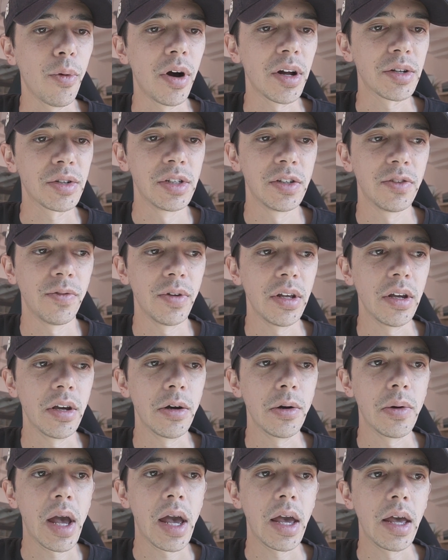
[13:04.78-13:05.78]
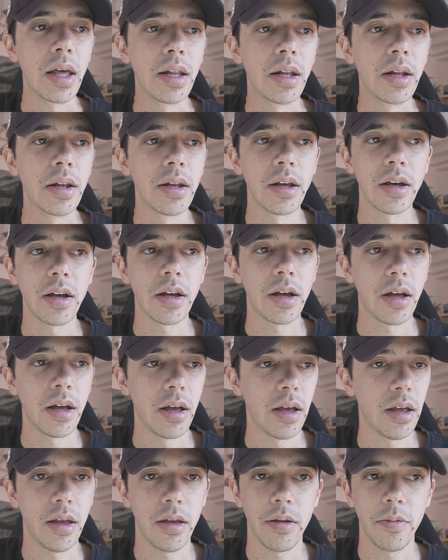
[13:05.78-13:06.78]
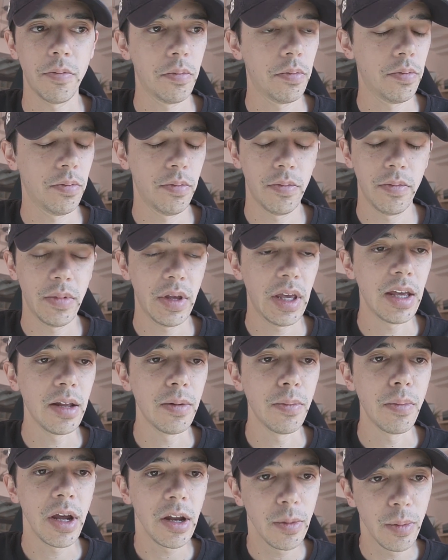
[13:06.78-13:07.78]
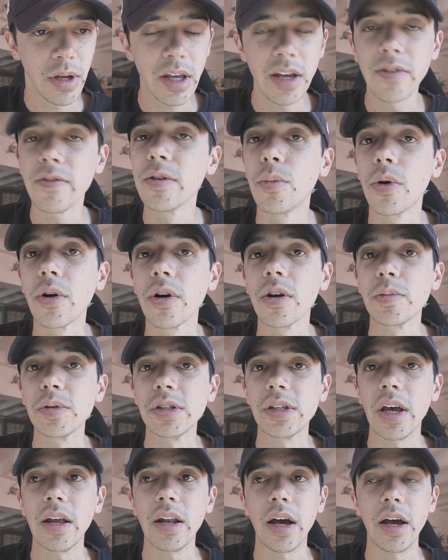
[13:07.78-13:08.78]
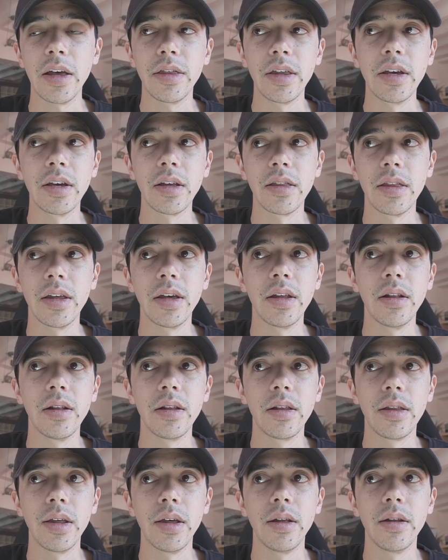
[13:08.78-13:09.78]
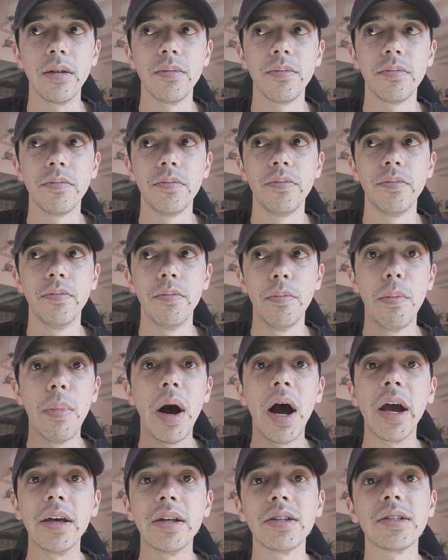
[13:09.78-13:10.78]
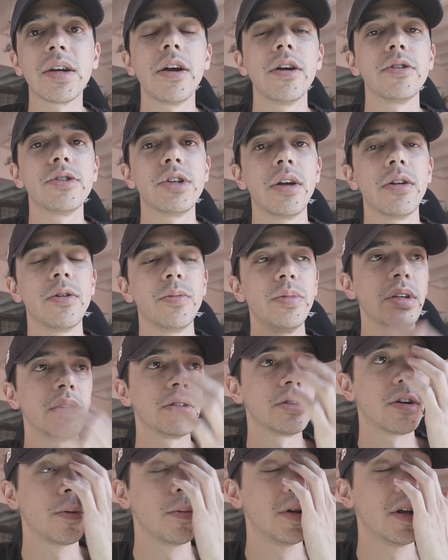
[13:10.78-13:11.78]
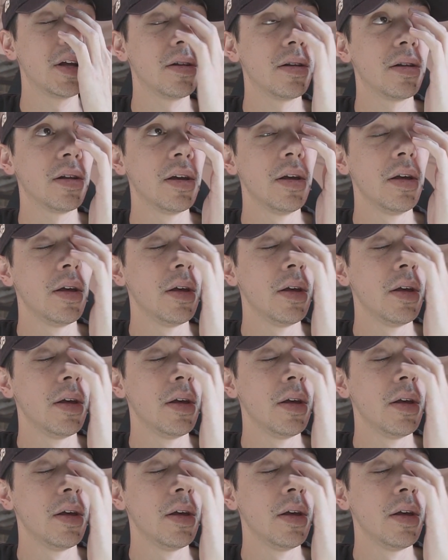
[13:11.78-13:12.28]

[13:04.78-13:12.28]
watched this video, and it made me even more upset, I think, than my entire channel being terminated.